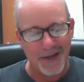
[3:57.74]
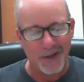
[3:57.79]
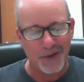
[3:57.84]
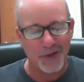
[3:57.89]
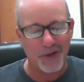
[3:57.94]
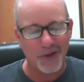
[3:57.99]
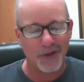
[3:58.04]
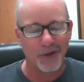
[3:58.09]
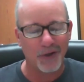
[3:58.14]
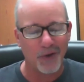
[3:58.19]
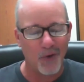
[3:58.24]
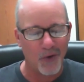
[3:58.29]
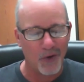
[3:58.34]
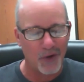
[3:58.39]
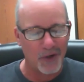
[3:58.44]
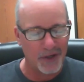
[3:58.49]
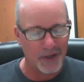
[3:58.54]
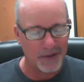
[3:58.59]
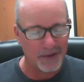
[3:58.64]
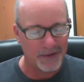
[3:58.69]
to the
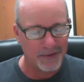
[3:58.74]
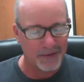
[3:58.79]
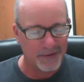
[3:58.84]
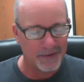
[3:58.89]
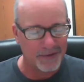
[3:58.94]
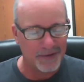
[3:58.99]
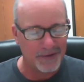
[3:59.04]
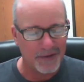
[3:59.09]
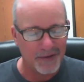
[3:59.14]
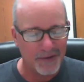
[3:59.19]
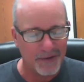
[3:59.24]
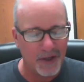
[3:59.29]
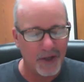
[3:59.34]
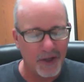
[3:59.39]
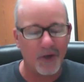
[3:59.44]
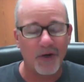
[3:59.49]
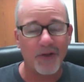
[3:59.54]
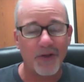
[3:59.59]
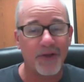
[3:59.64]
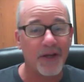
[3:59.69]
Lord, the
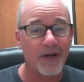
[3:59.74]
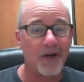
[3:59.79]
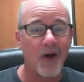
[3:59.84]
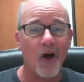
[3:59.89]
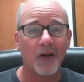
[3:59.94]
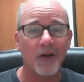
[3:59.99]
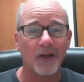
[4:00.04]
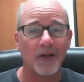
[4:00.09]
earth and all